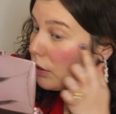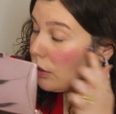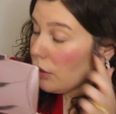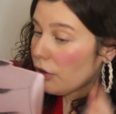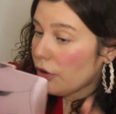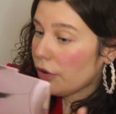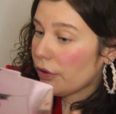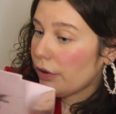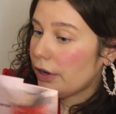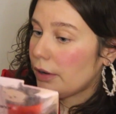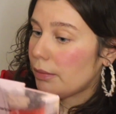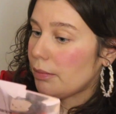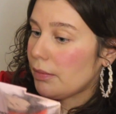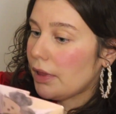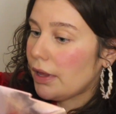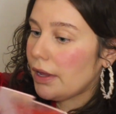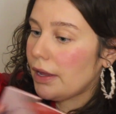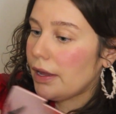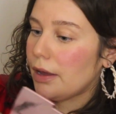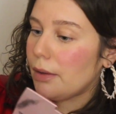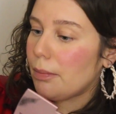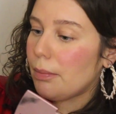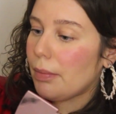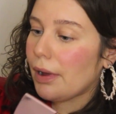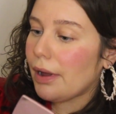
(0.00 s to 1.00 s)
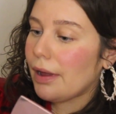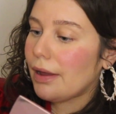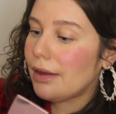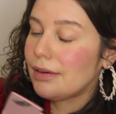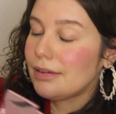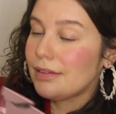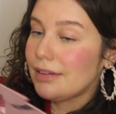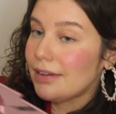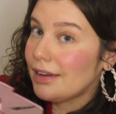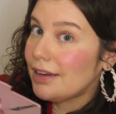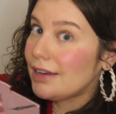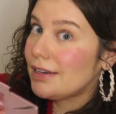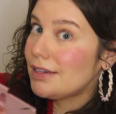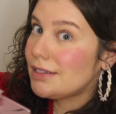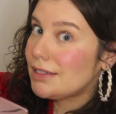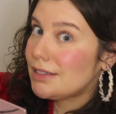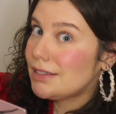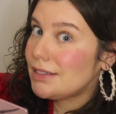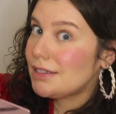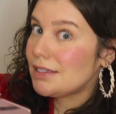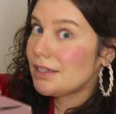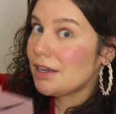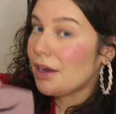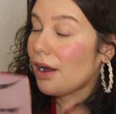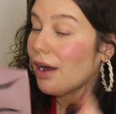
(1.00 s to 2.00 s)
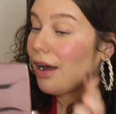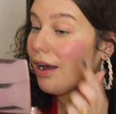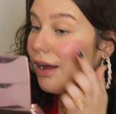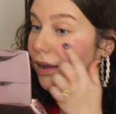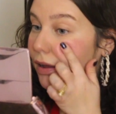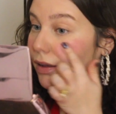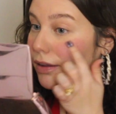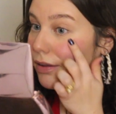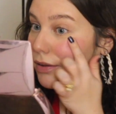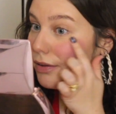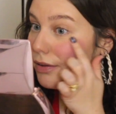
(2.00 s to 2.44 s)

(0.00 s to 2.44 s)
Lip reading: cream-like, but it's a